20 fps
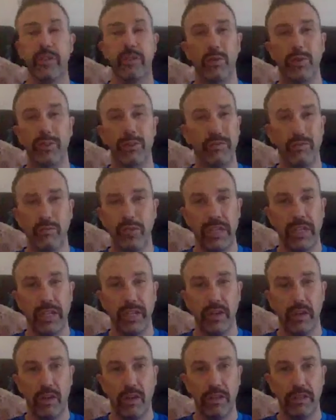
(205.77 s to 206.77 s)
it wasn't really
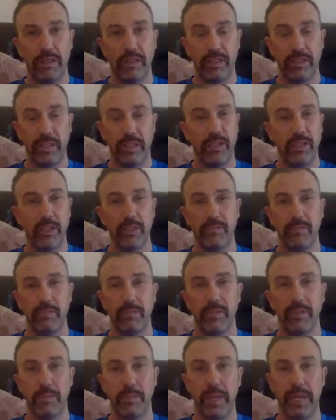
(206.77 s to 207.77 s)
a hard decision
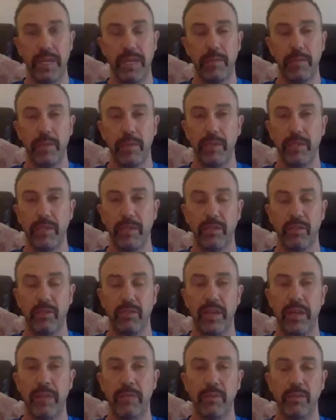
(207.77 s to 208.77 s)
to make because I got
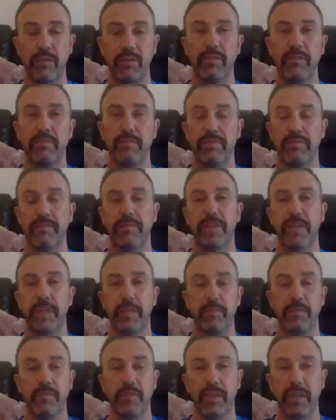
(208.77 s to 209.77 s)
absolutely fed
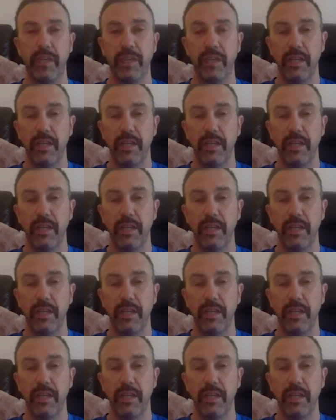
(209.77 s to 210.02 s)
up of it.